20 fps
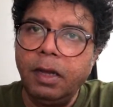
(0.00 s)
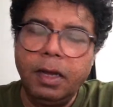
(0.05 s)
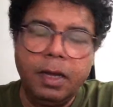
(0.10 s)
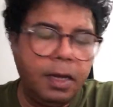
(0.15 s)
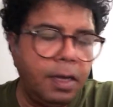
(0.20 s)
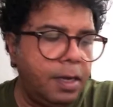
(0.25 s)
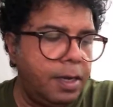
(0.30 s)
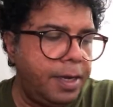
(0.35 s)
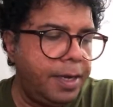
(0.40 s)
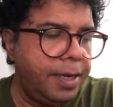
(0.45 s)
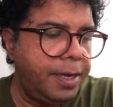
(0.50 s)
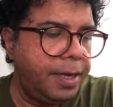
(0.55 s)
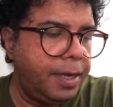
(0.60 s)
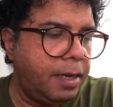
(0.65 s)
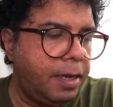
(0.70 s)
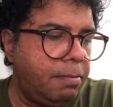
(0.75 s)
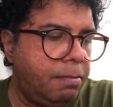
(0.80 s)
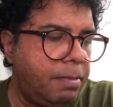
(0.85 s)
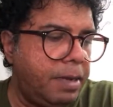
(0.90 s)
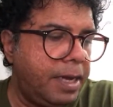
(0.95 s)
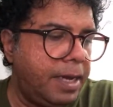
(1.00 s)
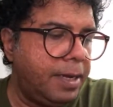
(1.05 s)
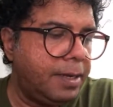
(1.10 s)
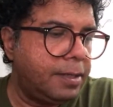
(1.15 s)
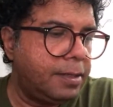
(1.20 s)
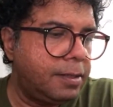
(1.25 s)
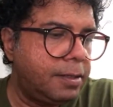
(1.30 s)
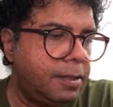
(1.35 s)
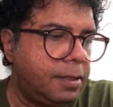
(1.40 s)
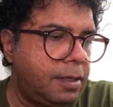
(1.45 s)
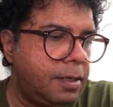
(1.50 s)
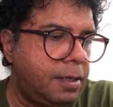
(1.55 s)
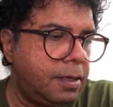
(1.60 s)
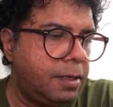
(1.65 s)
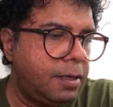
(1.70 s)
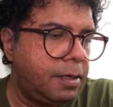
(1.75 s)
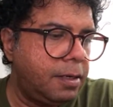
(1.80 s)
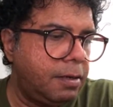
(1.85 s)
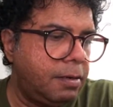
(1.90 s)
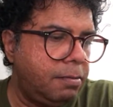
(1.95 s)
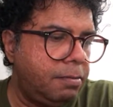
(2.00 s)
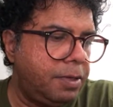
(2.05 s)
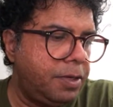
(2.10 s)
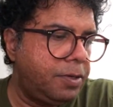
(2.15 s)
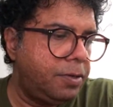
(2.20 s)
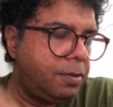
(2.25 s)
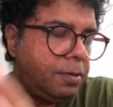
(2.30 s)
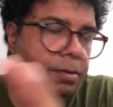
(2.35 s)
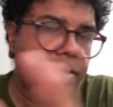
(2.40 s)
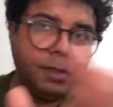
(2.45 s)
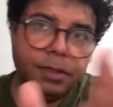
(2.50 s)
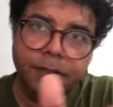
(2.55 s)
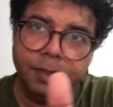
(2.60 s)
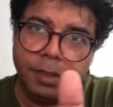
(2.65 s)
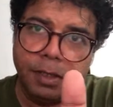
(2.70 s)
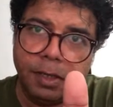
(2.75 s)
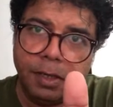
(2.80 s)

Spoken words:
I am back because